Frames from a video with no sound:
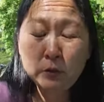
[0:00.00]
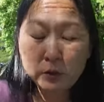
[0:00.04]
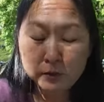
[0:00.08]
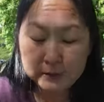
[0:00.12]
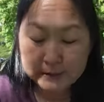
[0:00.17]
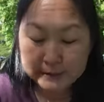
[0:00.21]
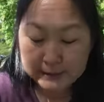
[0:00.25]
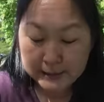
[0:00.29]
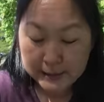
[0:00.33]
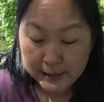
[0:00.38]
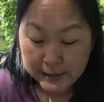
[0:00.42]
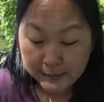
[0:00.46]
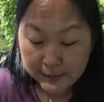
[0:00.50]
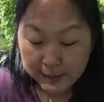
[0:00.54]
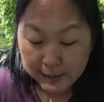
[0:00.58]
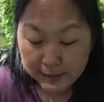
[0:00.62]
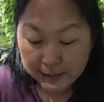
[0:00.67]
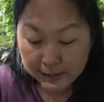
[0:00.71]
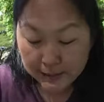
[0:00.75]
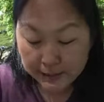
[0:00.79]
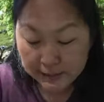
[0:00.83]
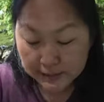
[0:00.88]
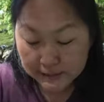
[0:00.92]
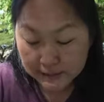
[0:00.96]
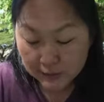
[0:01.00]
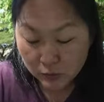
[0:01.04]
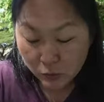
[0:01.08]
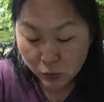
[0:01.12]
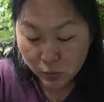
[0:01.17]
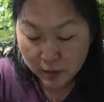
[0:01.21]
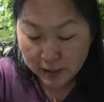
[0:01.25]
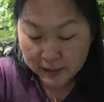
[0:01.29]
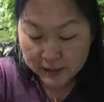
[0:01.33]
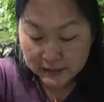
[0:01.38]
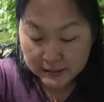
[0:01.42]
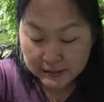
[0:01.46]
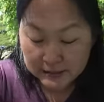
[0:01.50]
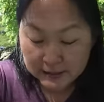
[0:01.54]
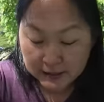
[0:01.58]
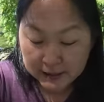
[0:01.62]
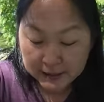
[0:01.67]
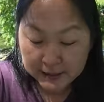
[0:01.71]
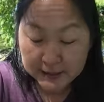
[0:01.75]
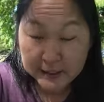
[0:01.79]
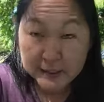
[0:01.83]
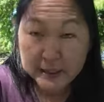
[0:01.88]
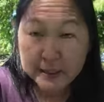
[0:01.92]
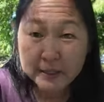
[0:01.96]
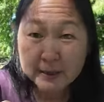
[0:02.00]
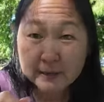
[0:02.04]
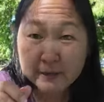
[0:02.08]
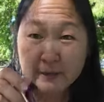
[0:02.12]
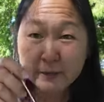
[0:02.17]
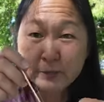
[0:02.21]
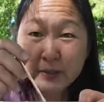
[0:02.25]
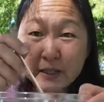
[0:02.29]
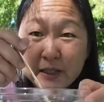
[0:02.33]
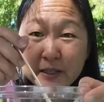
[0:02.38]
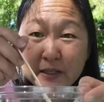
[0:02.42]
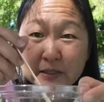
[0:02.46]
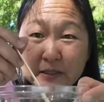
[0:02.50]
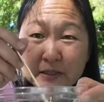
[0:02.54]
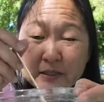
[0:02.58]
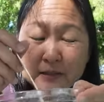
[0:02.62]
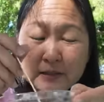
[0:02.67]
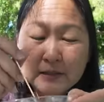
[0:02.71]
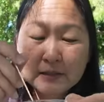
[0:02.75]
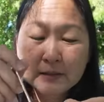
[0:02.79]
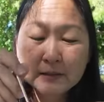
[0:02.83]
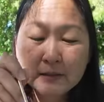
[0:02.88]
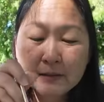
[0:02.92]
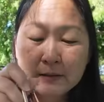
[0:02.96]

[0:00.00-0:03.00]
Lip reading: will say that it is quite tiny of a piece.